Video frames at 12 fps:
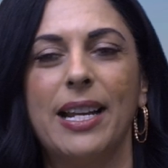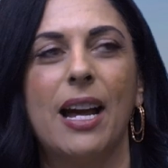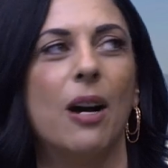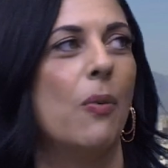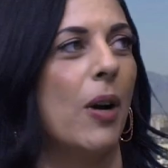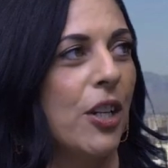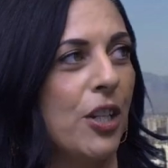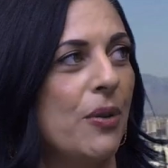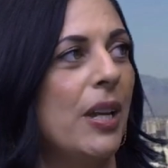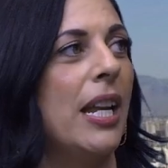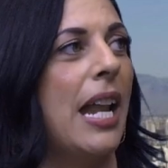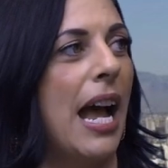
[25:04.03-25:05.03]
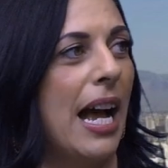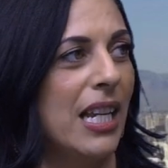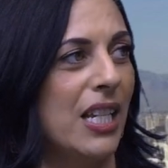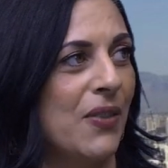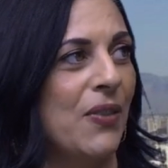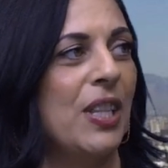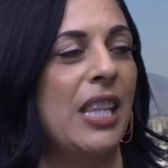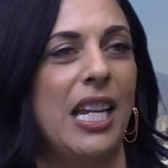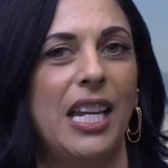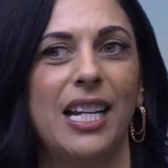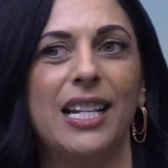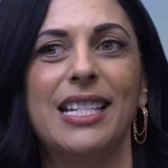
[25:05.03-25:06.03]
now where you can ask for
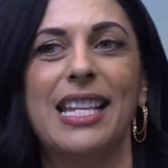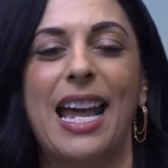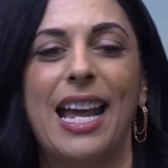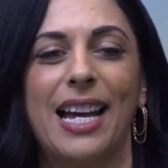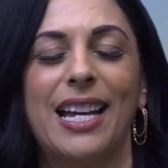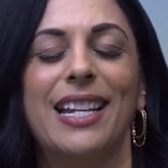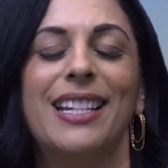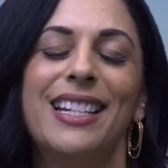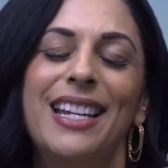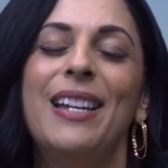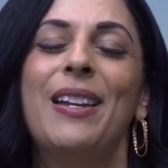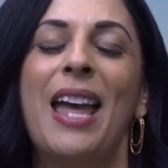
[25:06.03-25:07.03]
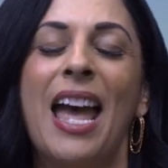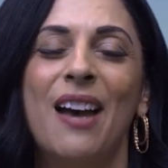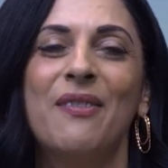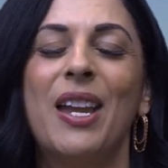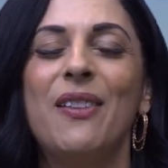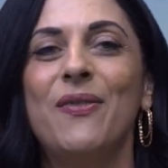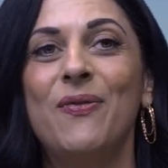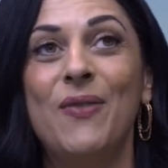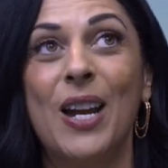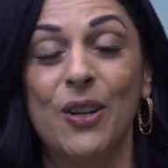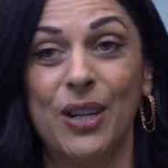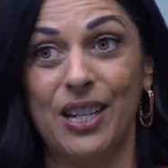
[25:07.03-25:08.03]
things and have a
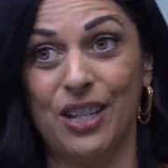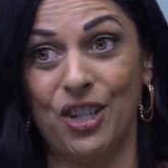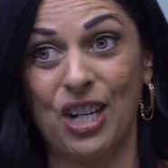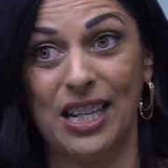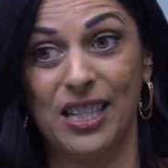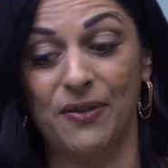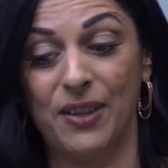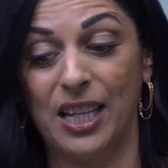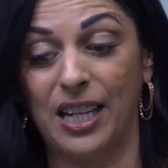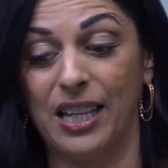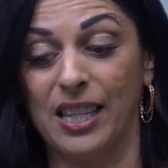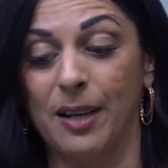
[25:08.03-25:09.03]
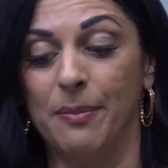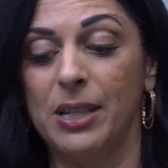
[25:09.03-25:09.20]
very good chance of getting them.